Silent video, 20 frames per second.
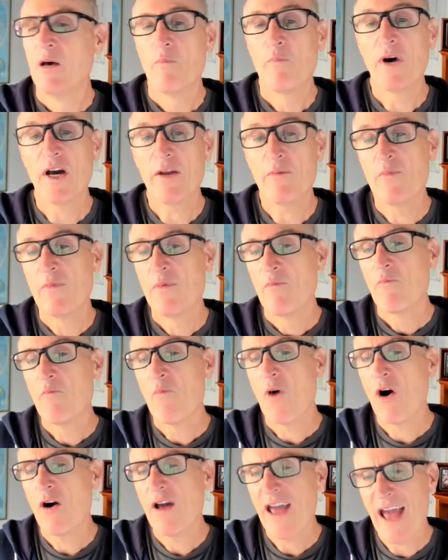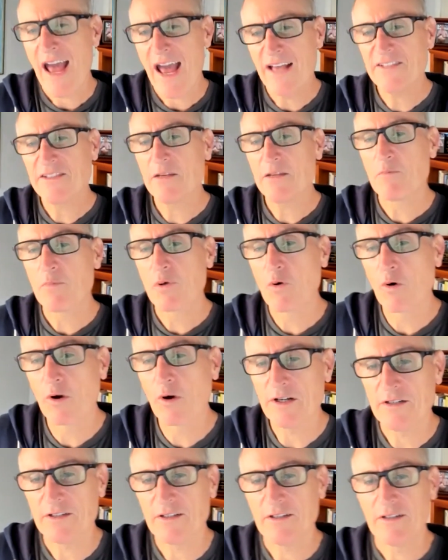But as
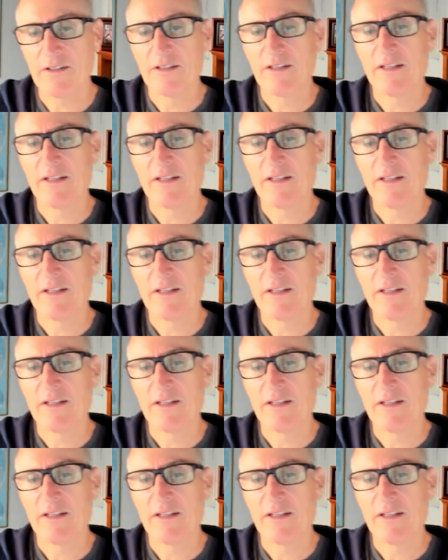important